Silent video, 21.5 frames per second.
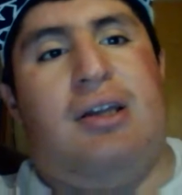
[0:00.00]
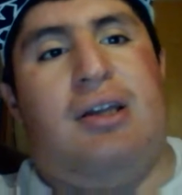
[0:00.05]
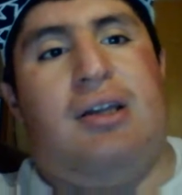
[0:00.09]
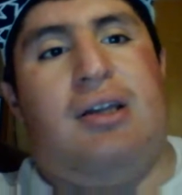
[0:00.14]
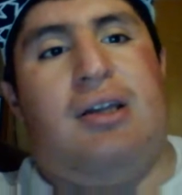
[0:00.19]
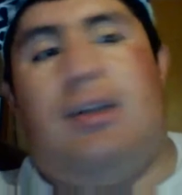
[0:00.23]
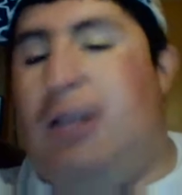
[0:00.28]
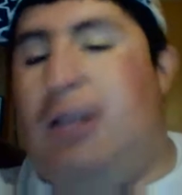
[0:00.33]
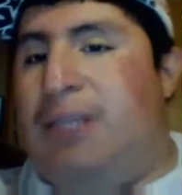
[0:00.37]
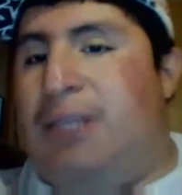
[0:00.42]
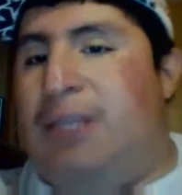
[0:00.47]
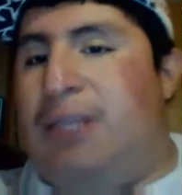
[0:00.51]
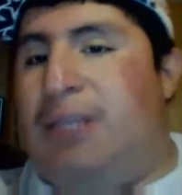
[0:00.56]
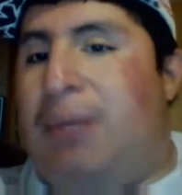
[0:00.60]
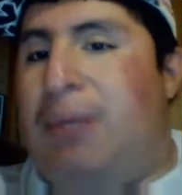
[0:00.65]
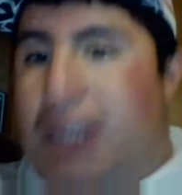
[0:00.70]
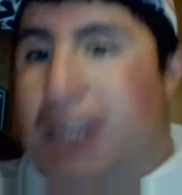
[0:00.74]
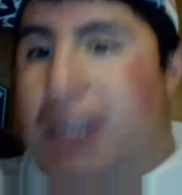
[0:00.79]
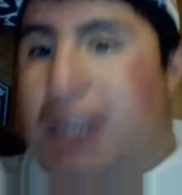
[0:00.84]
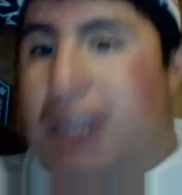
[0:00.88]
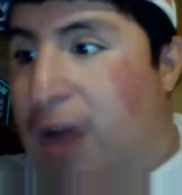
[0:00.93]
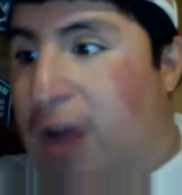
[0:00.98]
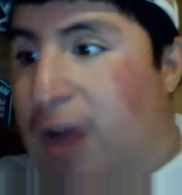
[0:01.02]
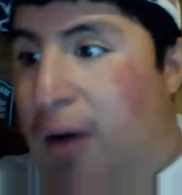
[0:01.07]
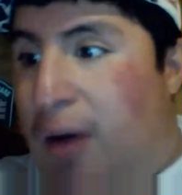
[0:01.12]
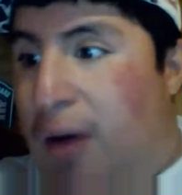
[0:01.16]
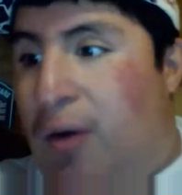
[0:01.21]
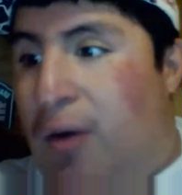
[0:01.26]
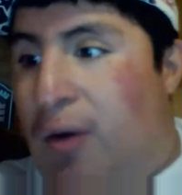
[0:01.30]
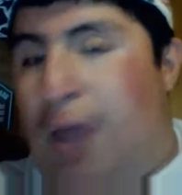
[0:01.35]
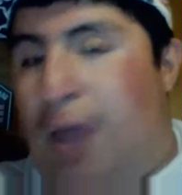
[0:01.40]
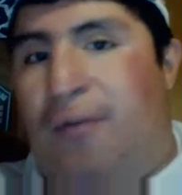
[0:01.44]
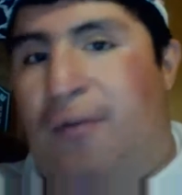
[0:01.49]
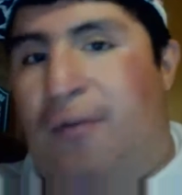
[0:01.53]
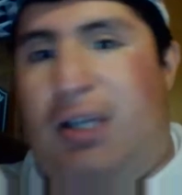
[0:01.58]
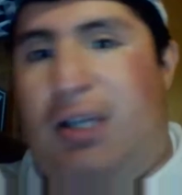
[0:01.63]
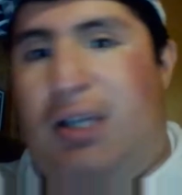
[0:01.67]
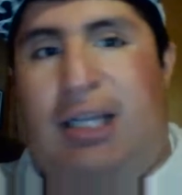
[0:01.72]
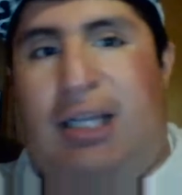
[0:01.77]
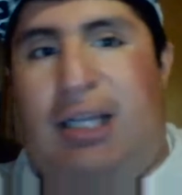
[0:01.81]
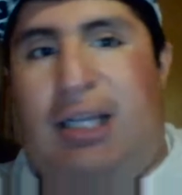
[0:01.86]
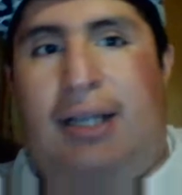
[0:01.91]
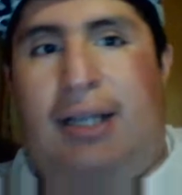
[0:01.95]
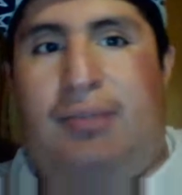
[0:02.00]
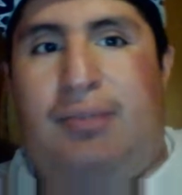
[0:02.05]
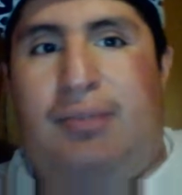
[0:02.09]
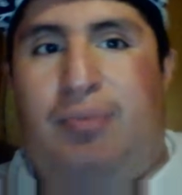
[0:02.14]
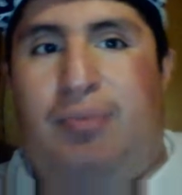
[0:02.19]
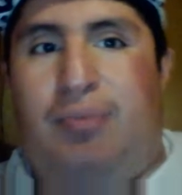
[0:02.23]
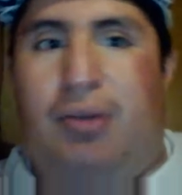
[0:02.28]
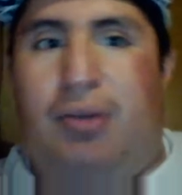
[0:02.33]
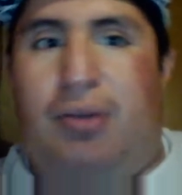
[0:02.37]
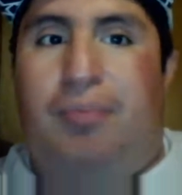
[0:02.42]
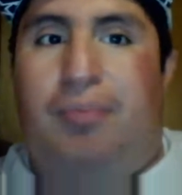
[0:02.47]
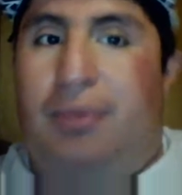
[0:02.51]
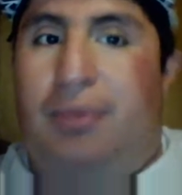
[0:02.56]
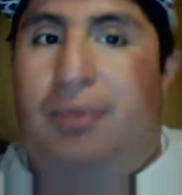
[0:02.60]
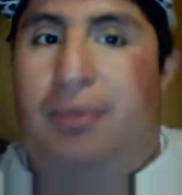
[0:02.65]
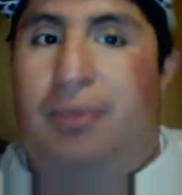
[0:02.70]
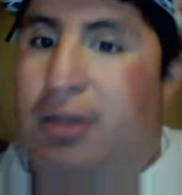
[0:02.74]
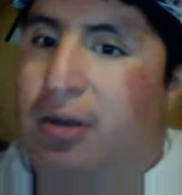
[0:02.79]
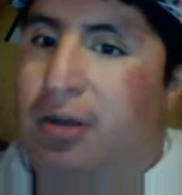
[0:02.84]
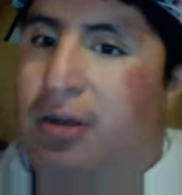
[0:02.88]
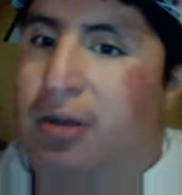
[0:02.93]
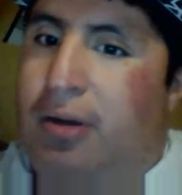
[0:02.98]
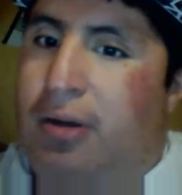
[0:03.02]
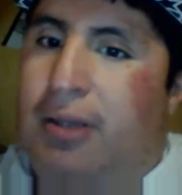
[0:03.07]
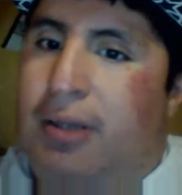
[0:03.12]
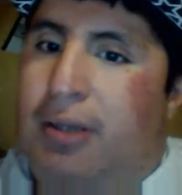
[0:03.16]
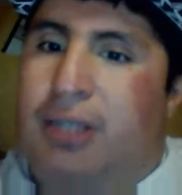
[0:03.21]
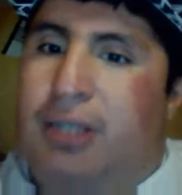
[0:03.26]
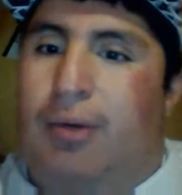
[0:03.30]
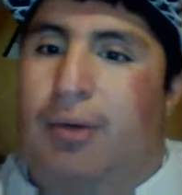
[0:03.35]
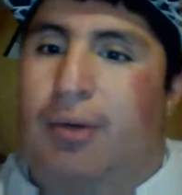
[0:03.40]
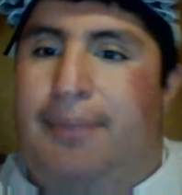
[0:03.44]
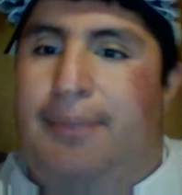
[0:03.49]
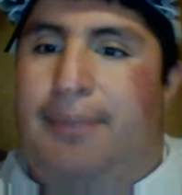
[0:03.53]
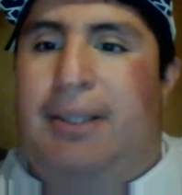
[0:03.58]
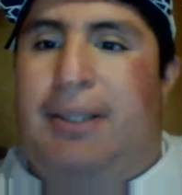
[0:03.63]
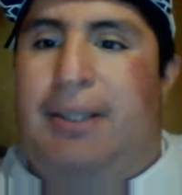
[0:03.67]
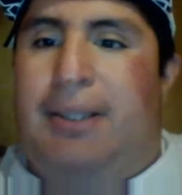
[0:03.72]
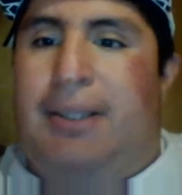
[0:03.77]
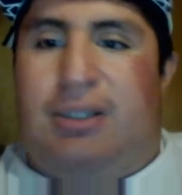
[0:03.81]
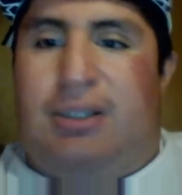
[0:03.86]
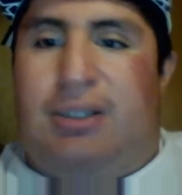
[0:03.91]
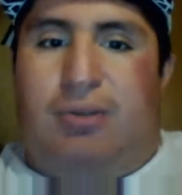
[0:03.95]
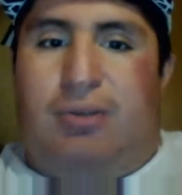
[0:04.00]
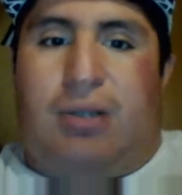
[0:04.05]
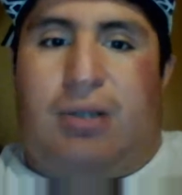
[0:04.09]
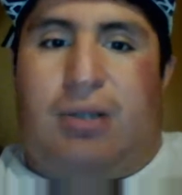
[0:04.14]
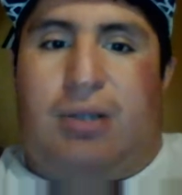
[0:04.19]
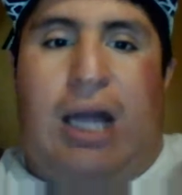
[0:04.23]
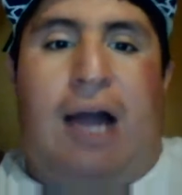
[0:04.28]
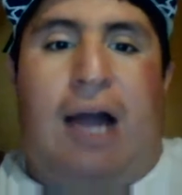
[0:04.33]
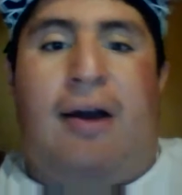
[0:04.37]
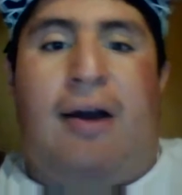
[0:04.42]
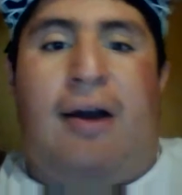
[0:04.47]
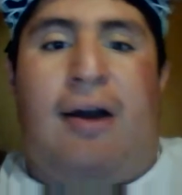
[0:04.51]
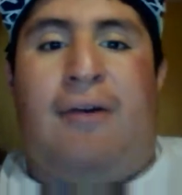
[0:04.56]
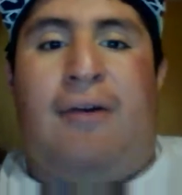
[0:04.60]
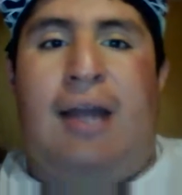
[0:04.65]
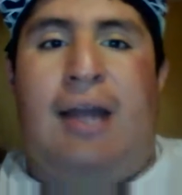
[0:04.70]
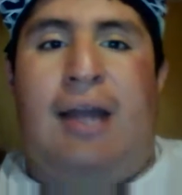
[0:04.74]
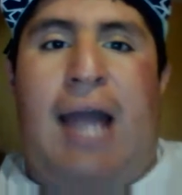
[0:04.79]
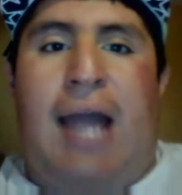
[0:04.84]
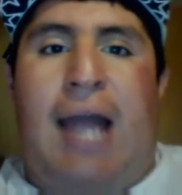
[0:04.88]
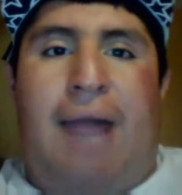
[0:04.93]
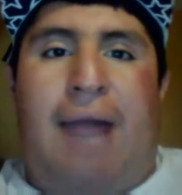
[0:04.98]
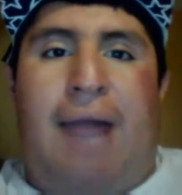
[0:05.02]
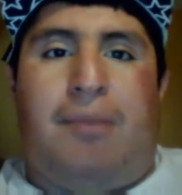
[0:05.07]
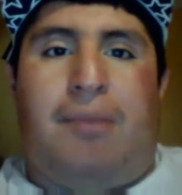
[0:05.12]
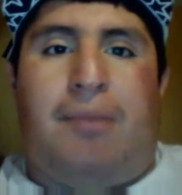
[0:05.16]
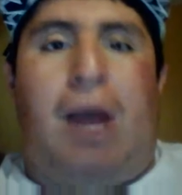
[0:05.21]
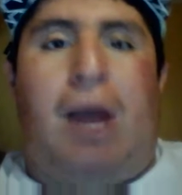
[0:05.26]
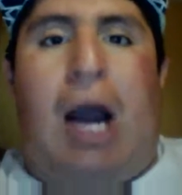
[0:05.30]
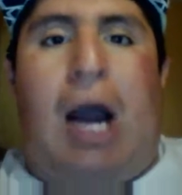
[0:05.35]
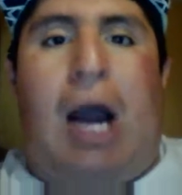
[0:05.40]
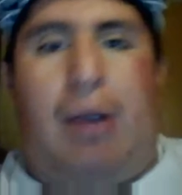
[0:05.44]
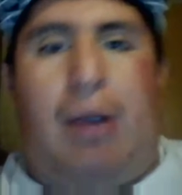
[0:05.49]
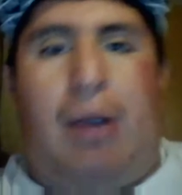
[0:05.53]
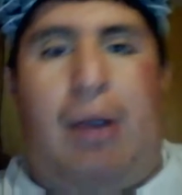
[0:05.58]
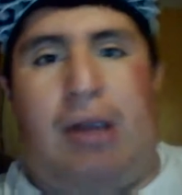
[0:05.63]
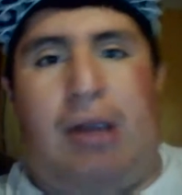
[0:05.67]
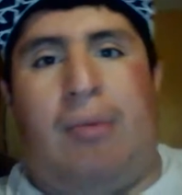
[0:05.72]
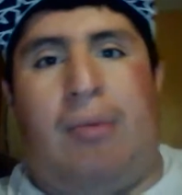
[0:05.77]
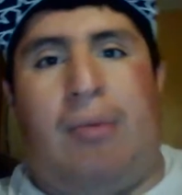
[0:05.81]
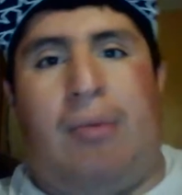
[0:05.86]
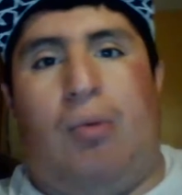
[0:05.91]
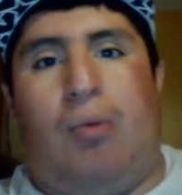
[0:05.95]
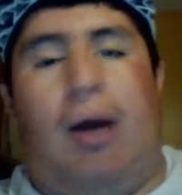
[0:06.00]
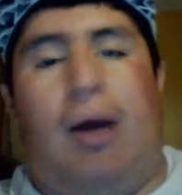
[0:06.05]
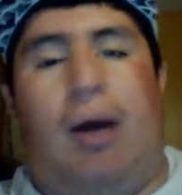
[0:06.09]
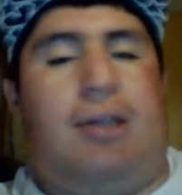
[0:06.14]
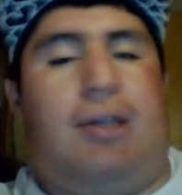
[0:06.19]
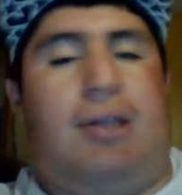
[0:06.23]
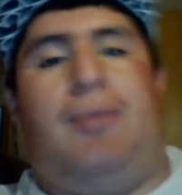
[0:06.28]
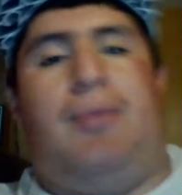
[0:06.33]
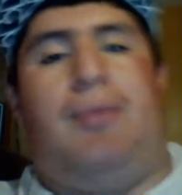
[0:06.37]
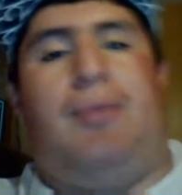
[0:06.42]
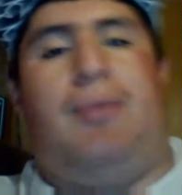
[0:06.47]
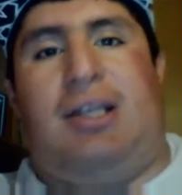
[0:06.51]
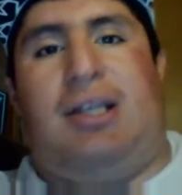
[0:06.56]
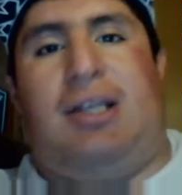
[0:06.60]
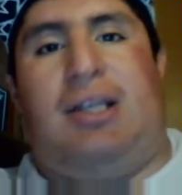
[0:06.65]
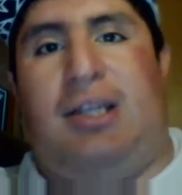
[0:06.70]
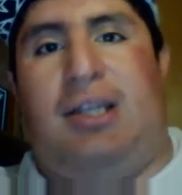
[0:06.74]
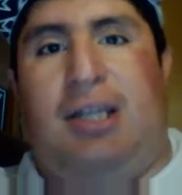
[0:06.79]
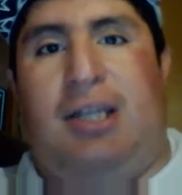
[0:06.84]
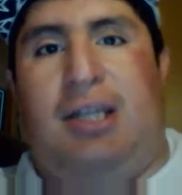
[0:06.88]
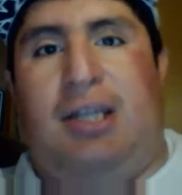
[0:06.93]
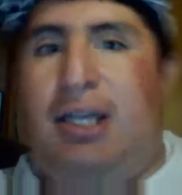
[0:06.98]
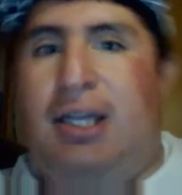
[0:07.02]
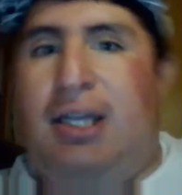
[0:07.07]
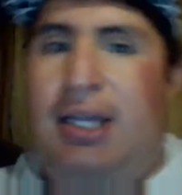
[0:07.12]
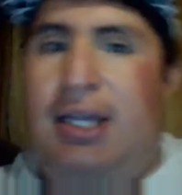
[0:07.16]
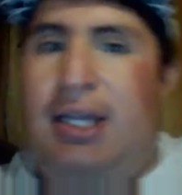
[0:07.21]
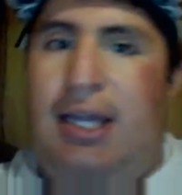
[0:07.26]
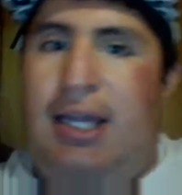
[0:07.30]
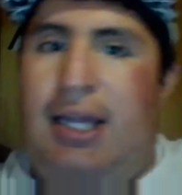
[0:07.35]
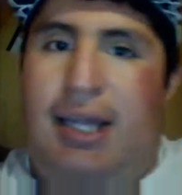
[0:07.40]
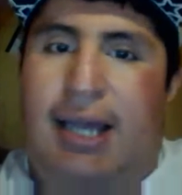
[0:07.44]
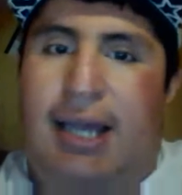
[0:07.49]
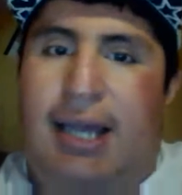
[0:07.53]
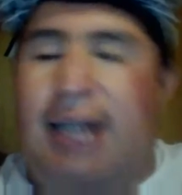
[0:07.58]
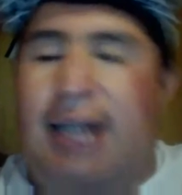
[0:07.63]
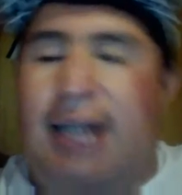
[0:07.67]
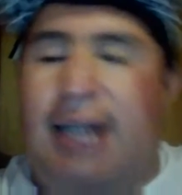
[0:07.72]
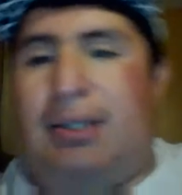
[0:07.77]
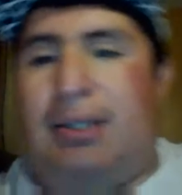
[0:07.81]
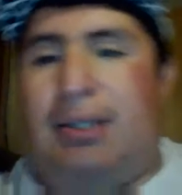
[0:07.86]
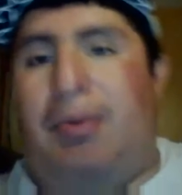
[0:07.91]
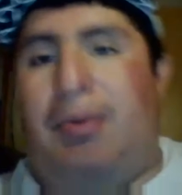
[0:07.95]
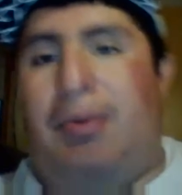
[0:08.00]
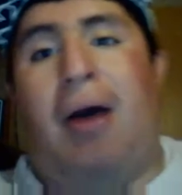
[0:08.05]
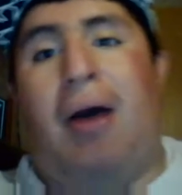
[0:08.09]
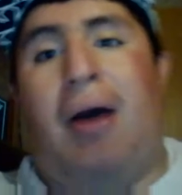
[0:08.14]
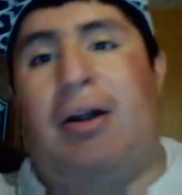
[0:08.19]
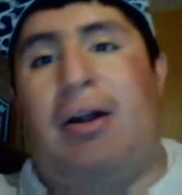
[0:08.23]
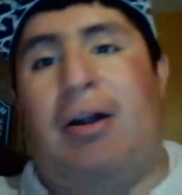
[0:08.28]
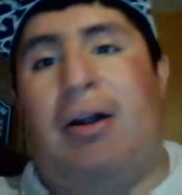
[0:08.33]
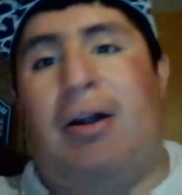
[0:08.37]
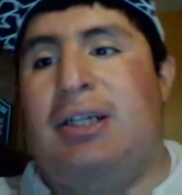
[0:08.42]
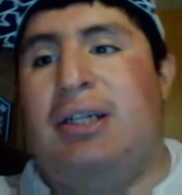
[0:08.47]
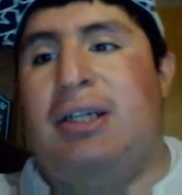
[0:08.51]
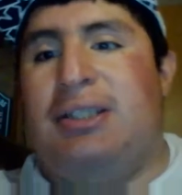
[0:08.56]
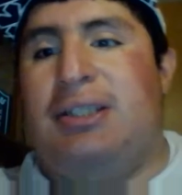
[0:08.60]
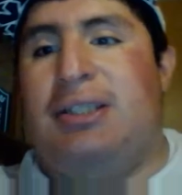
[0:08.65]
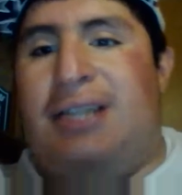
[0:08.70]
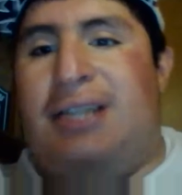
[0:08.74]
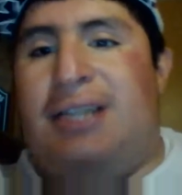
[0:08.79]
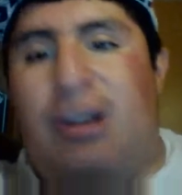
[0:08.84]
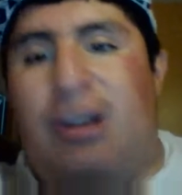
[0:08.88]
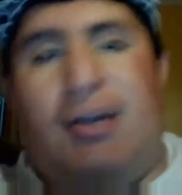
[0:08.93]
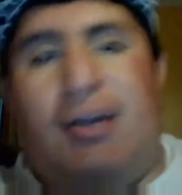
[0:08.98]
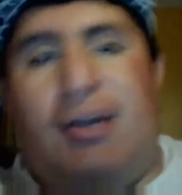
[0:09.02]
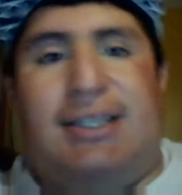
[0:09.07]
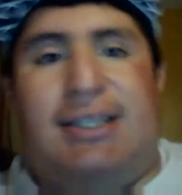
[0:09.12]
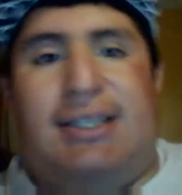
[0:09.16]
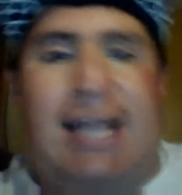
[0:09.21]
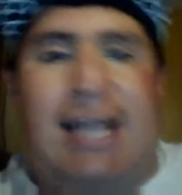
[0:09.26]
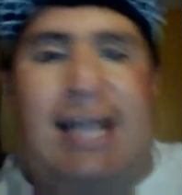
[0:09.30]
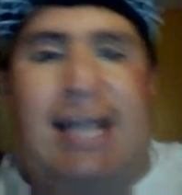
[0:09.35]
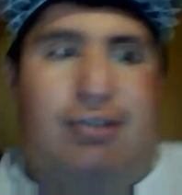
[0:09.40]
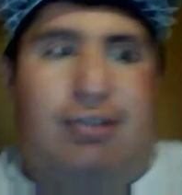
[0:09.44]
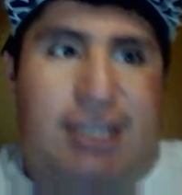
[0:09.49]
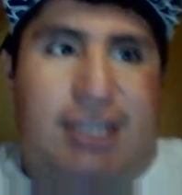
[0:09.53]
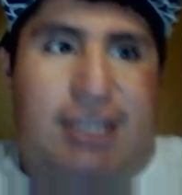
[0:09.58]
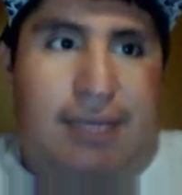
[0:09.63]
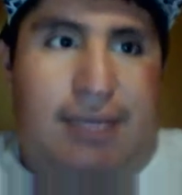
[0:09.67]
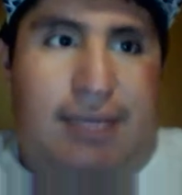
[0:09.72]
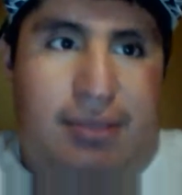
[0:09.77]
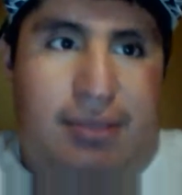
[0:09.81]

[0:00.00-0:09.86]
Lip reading: The special teams are one of like 14s. Because Walter Payton was kind of having the power. Remember, Walter Payton has the power. St. Louis has one team.